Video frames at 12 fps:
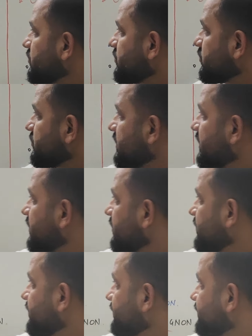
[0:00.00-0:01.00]
clause. So see
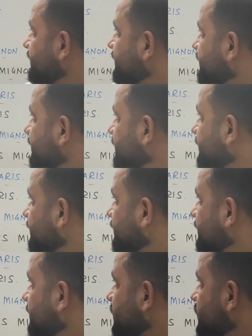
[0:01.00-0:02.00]
here,
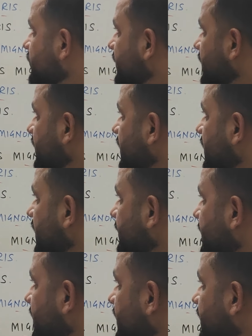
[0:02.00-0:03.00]
j'ai un
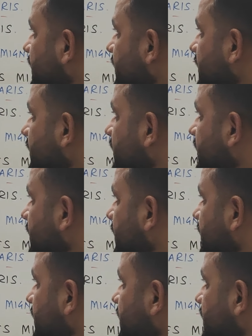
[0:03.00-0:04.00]
ami.
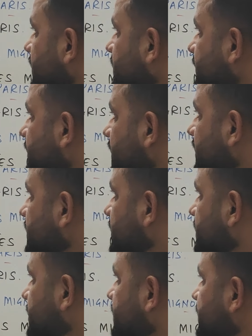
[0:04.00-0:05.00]
Here subject is
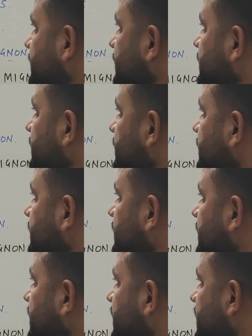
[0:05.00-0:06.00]
this.
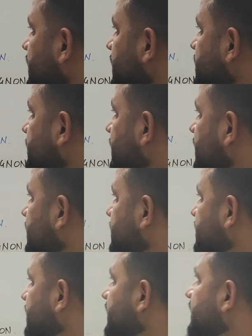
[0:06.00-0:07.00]
Here subject
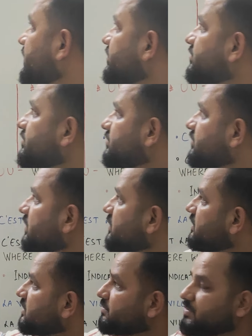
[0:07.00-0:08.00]
is qui. So
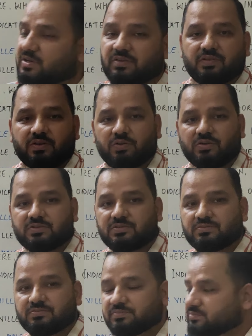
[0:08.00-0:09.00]
this is subject of the
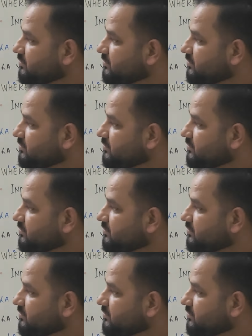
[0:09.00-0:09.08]
clause.